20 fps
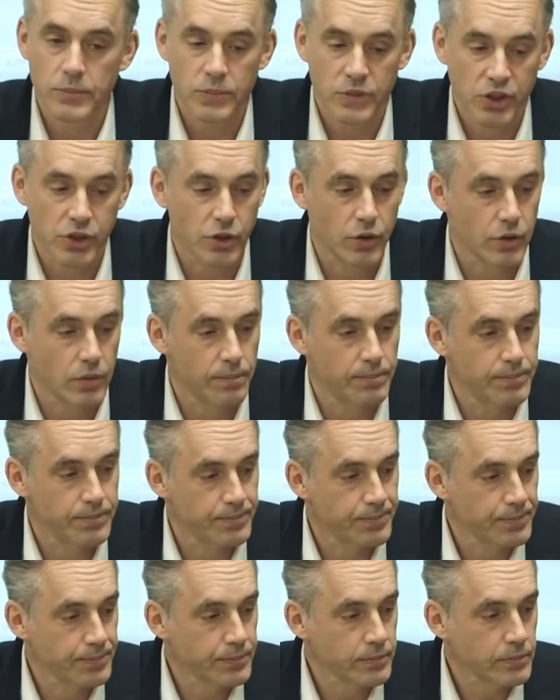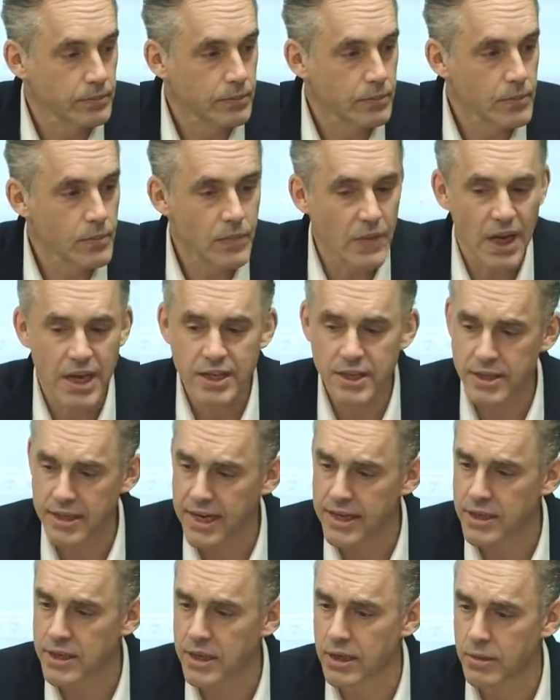So, and
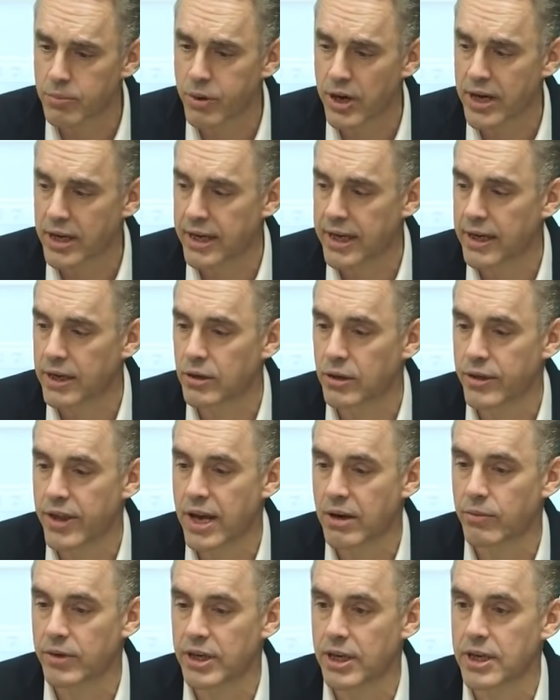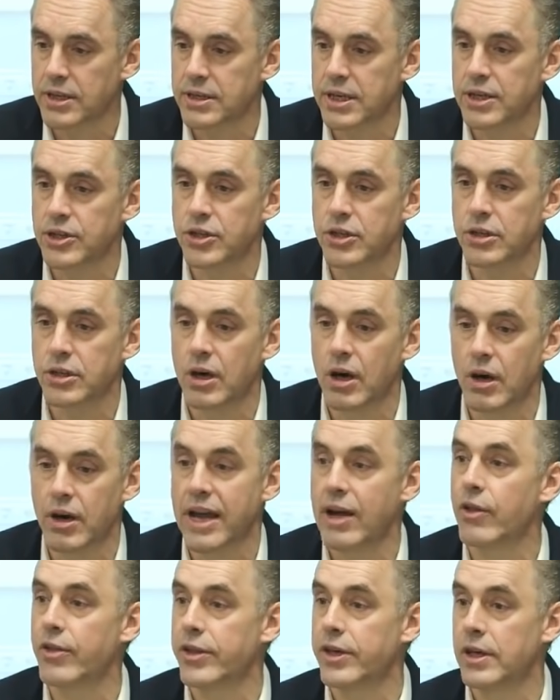states that are predicated on that realization are
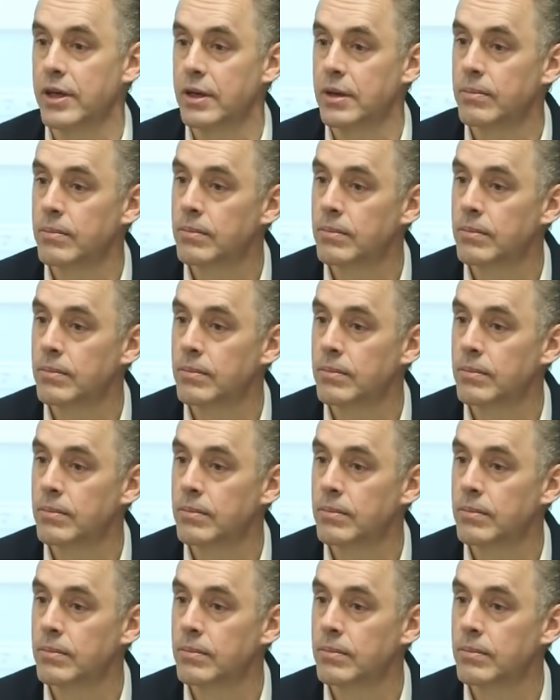healthy.